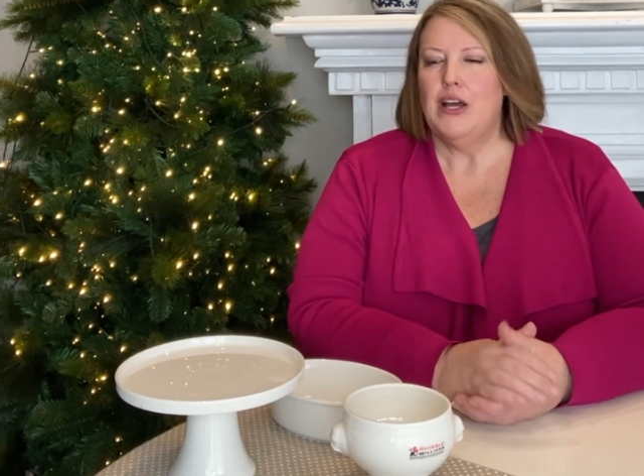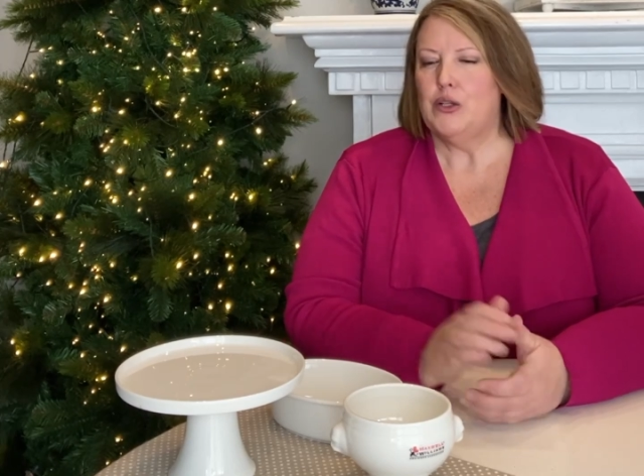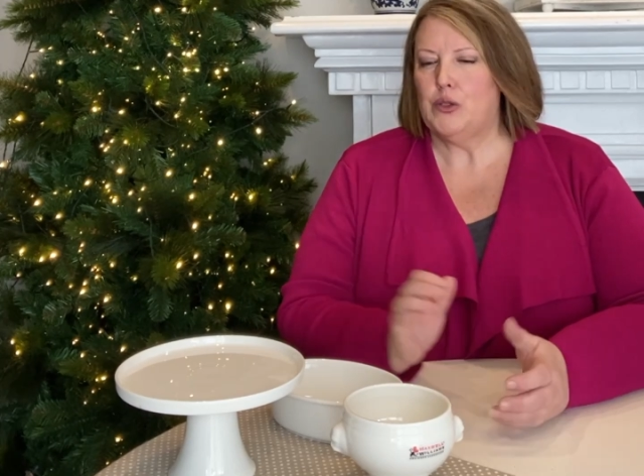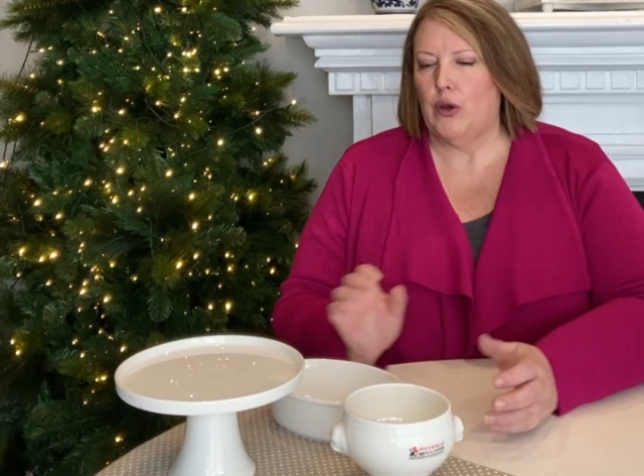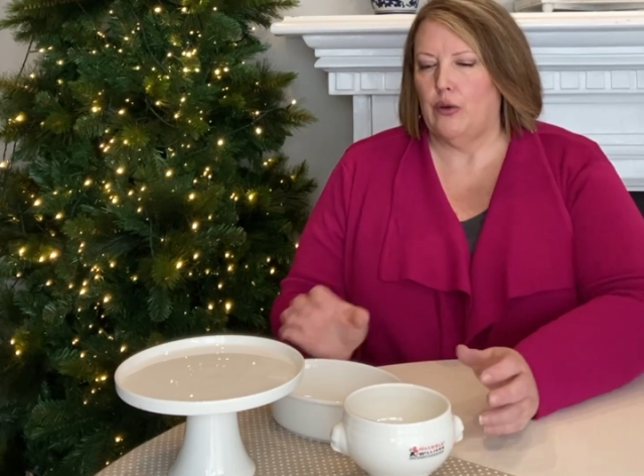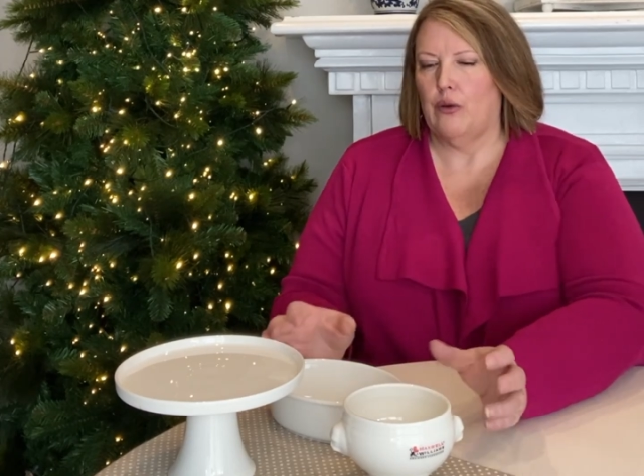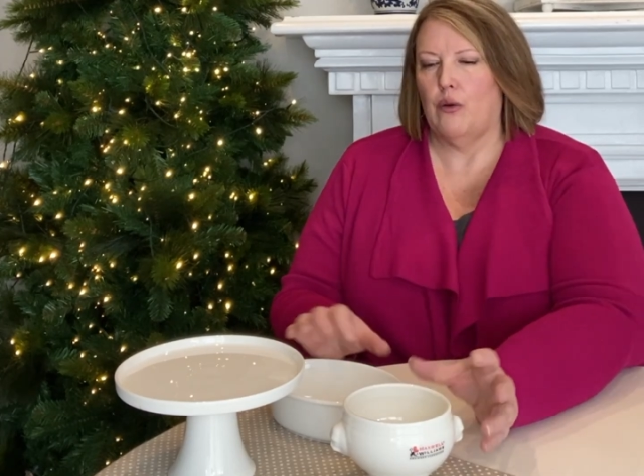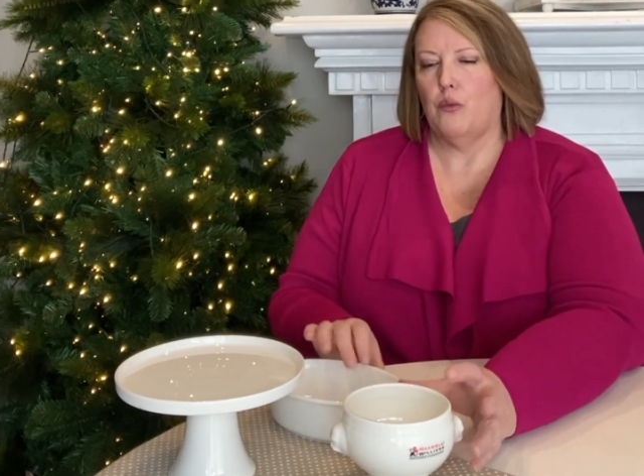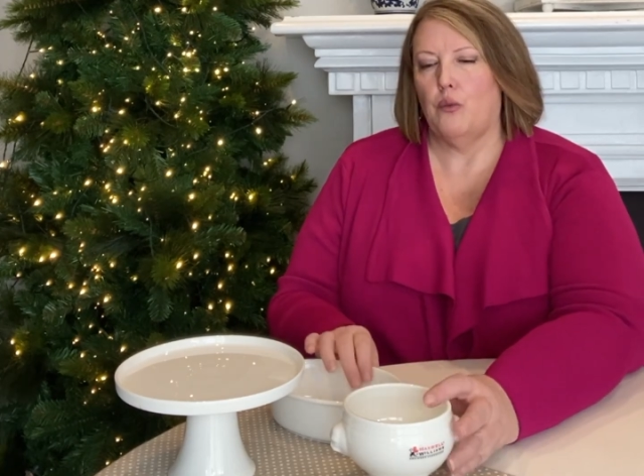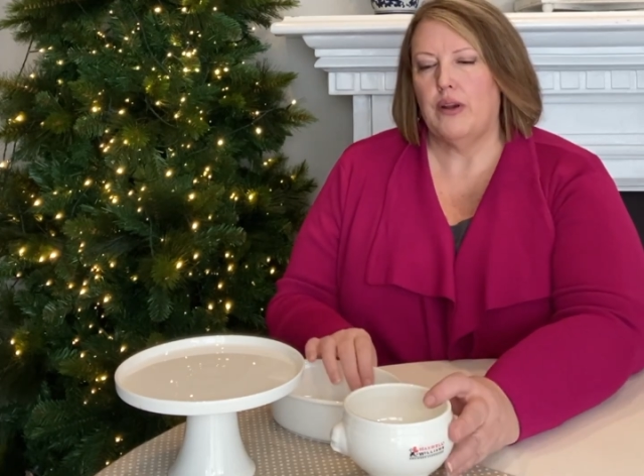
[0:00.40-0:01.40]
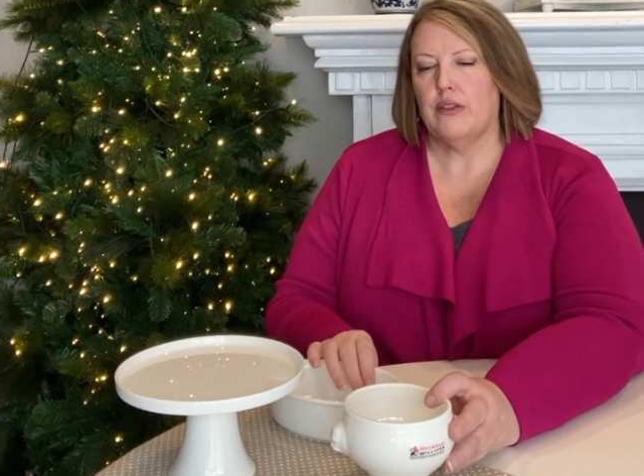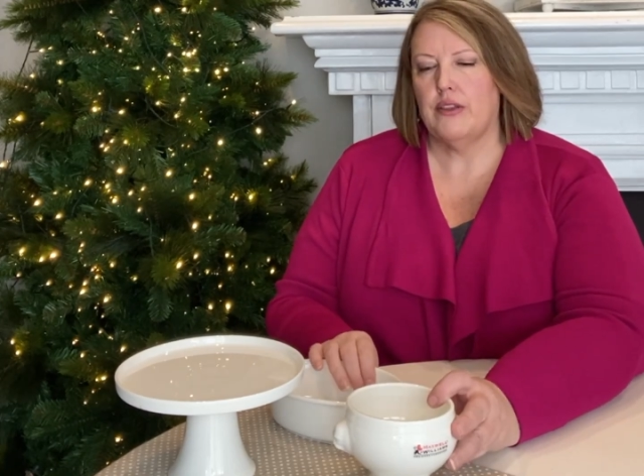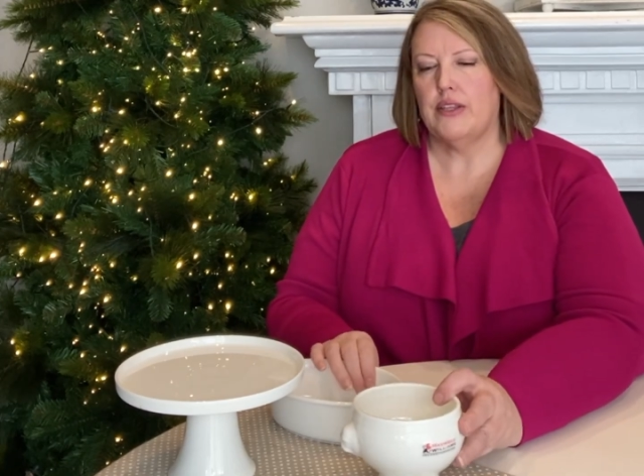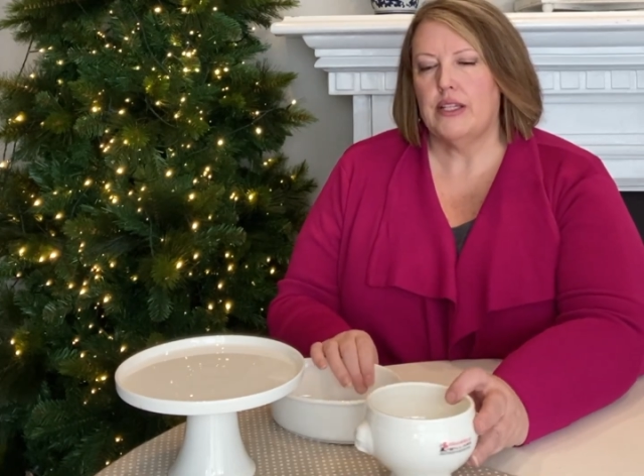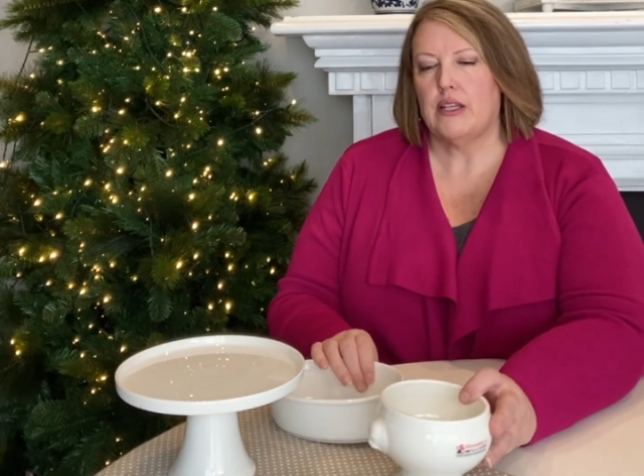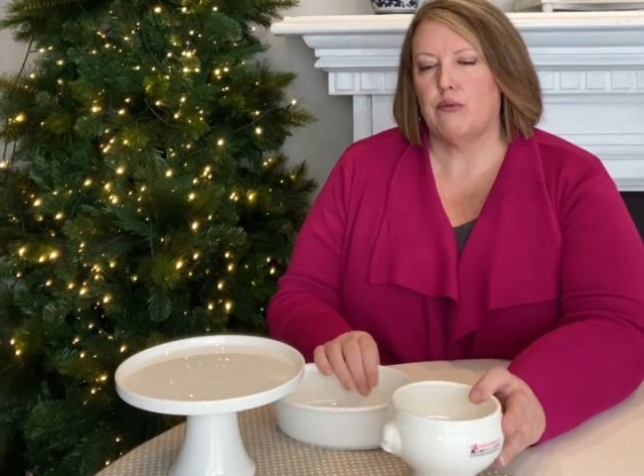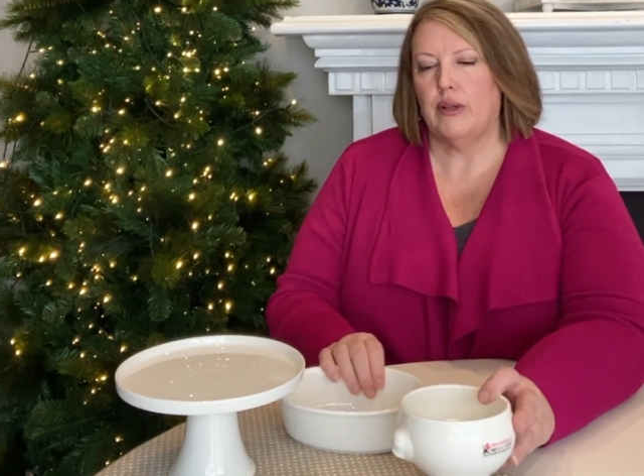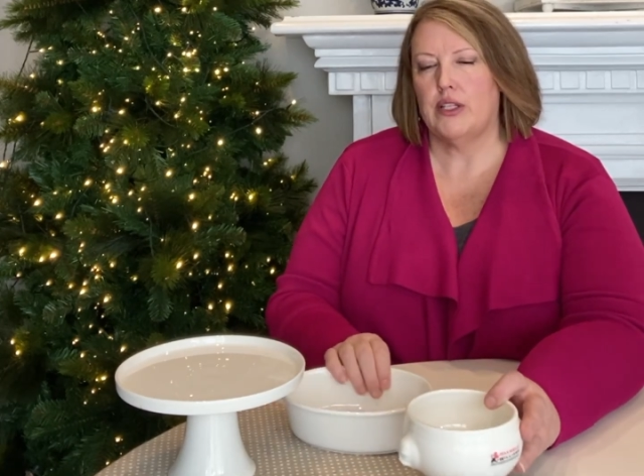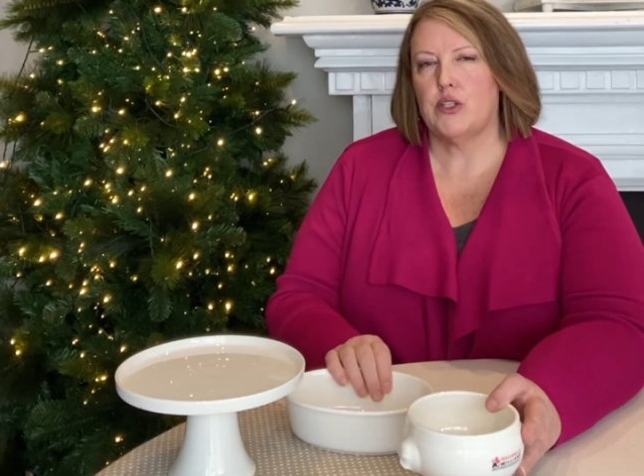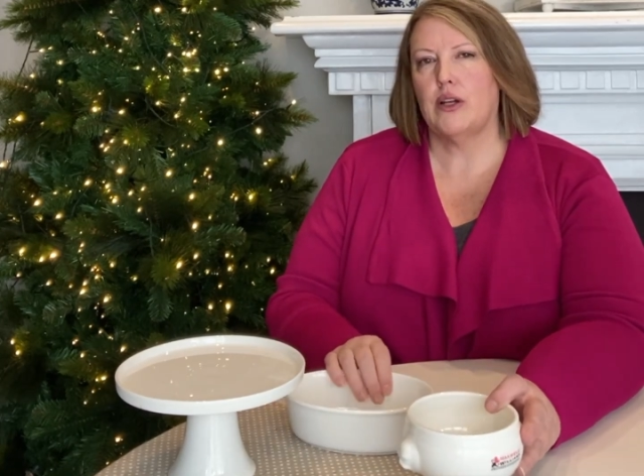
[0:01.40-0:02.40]
So one of the things I
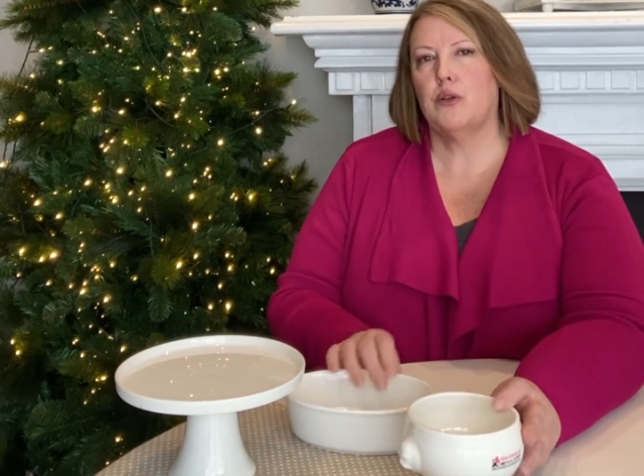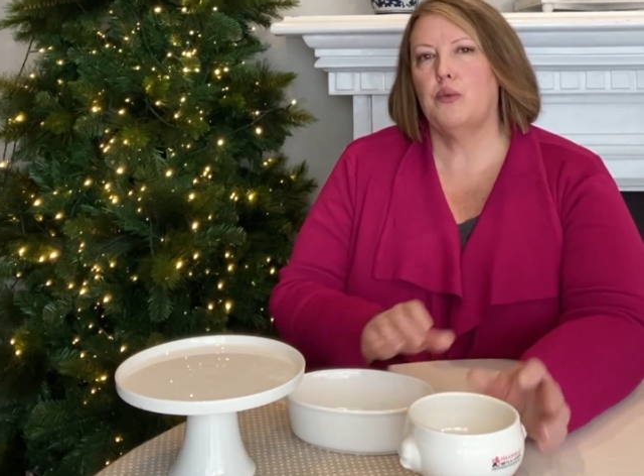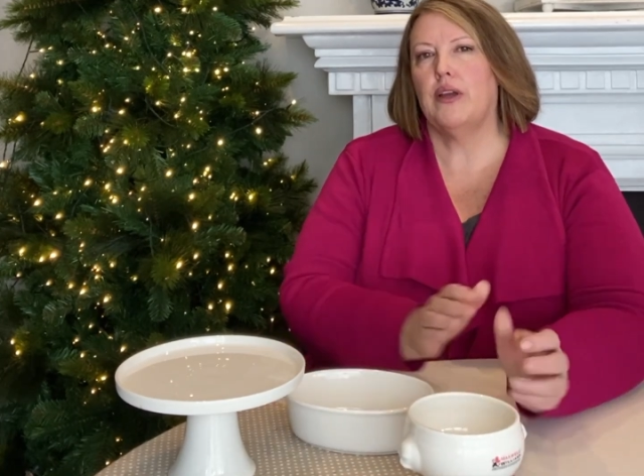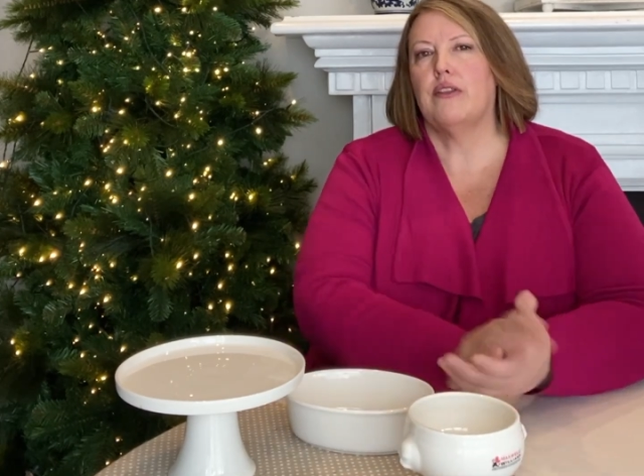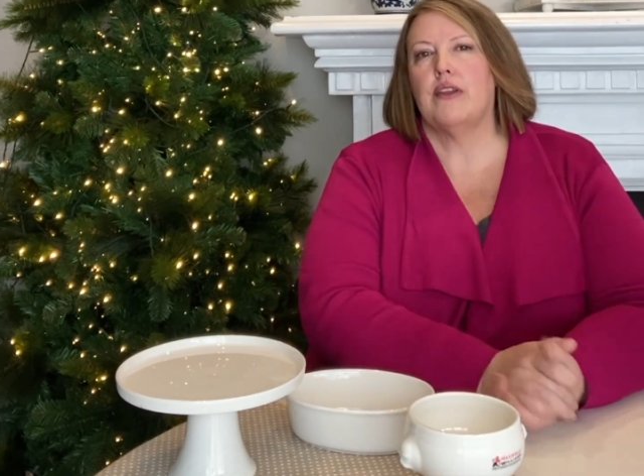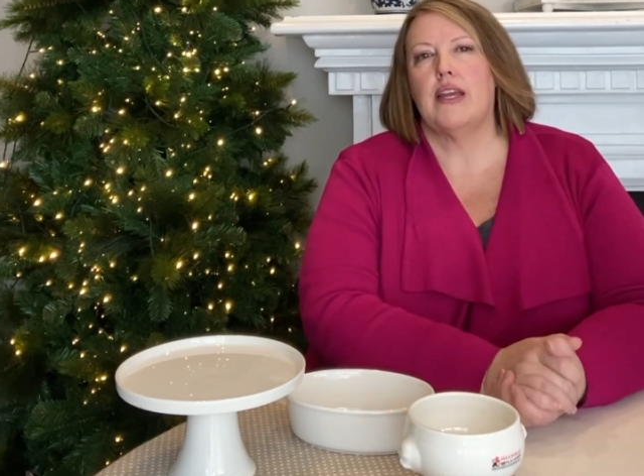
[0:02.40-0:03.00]
really struggle with